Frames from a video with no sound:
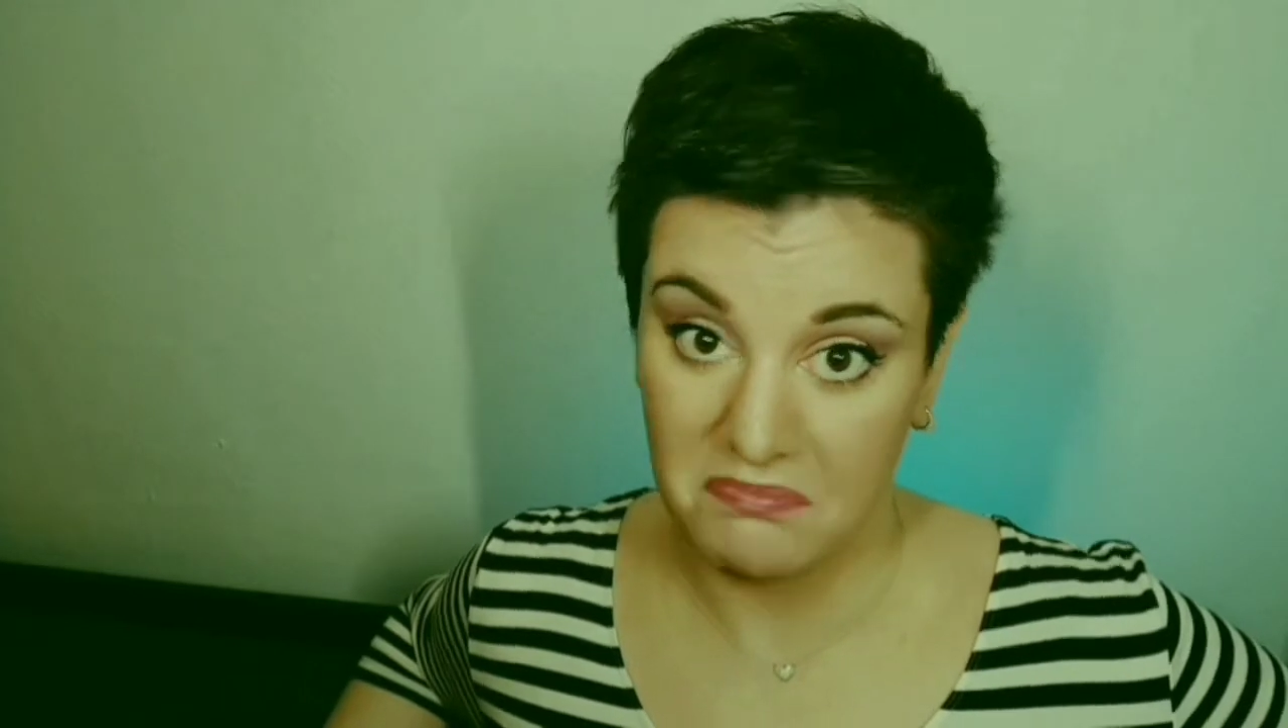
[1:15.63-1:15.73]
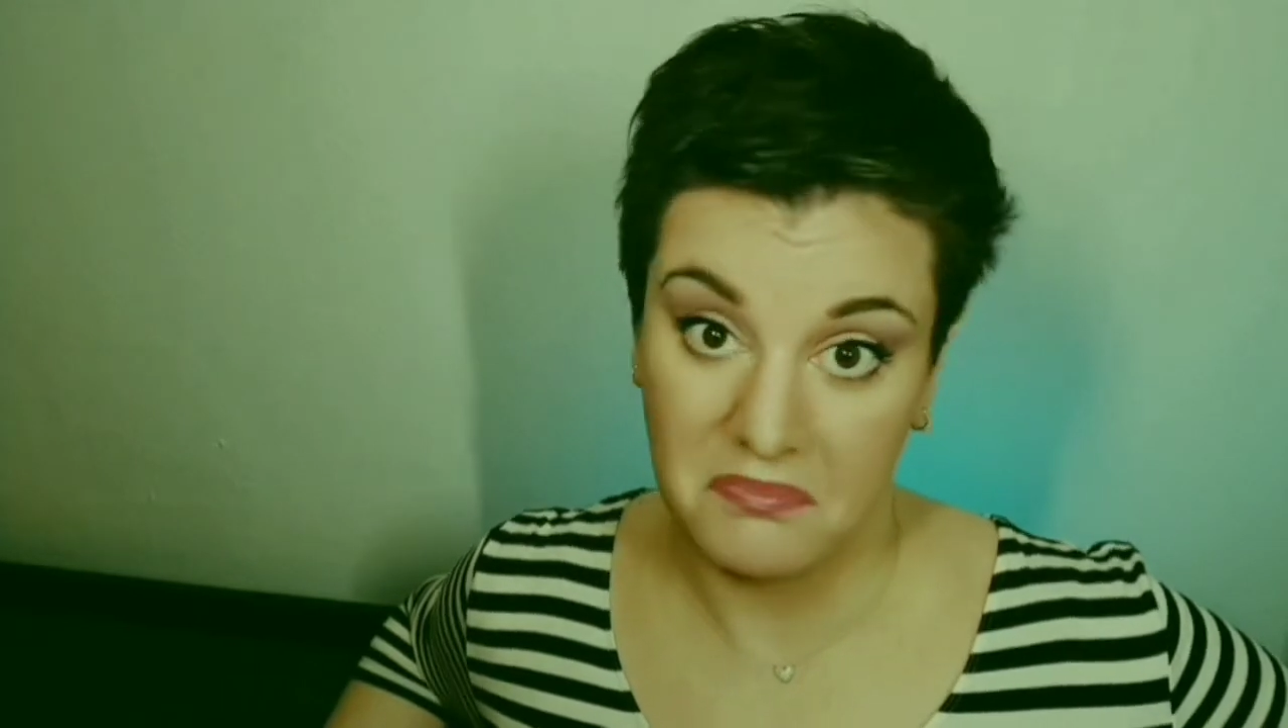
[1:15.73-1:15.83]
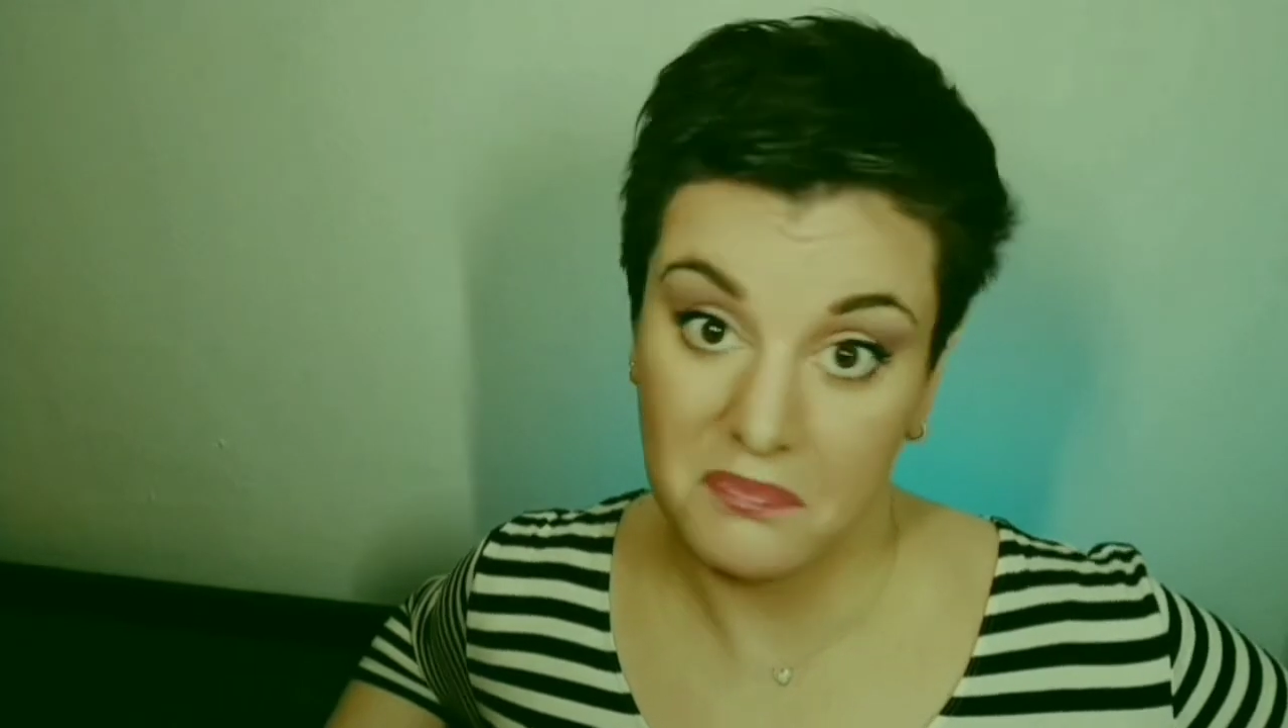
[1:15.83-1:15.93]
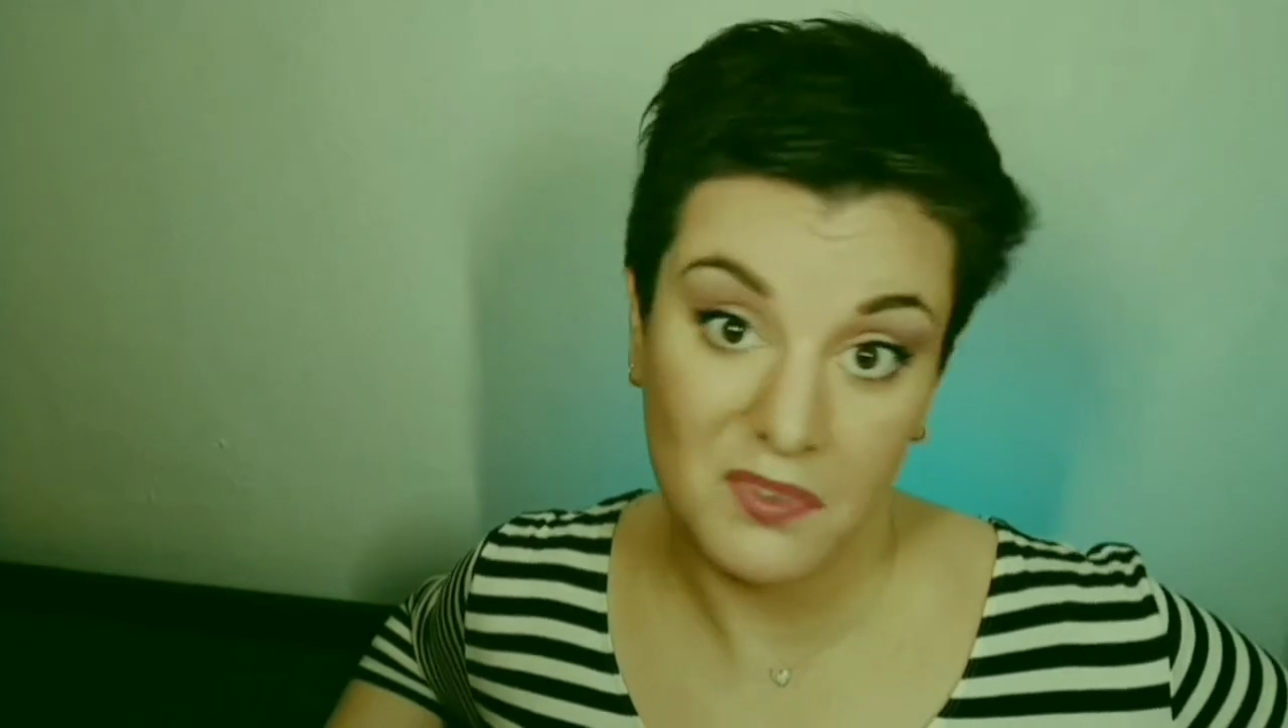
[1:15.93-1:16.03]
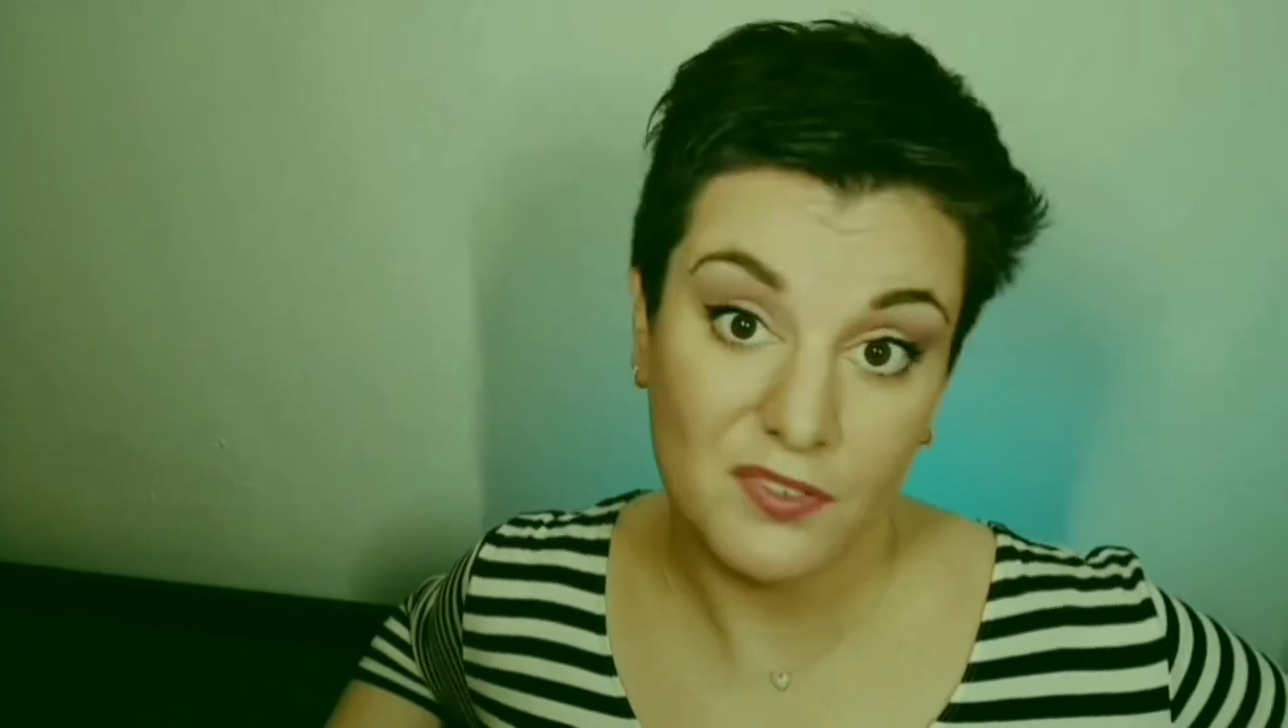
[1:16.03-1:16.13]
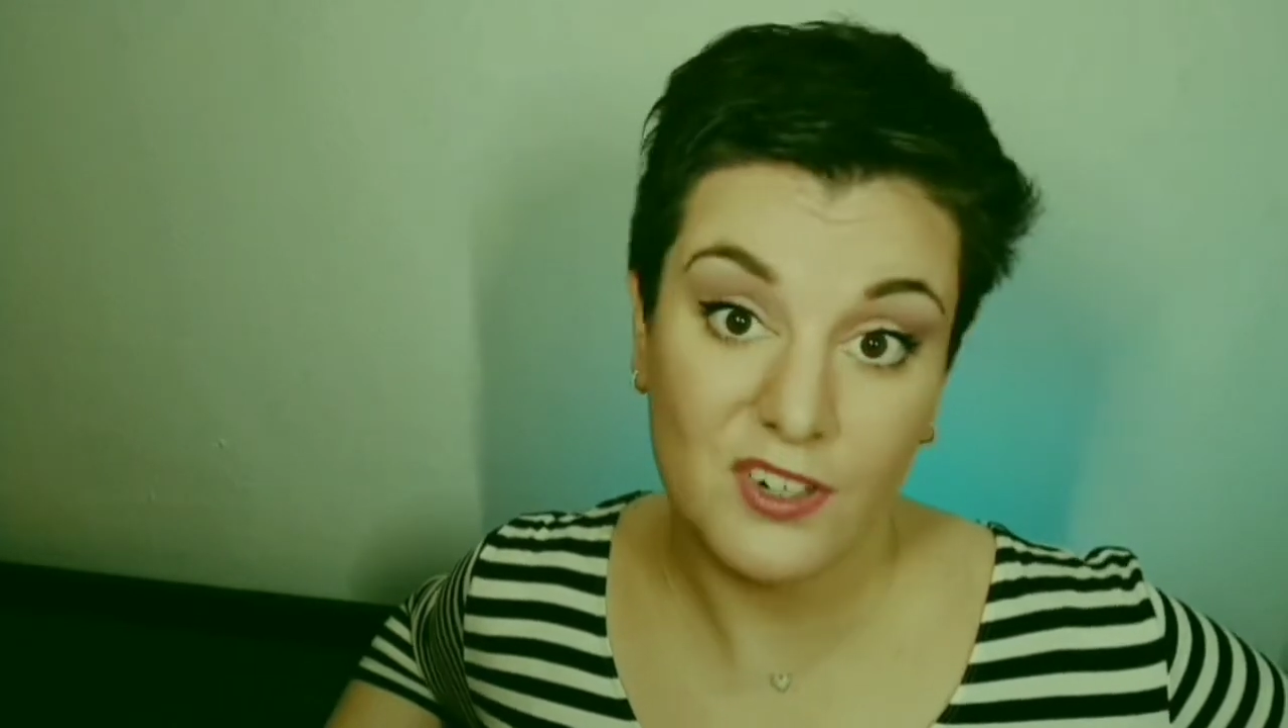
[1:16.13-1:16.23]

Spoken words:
the first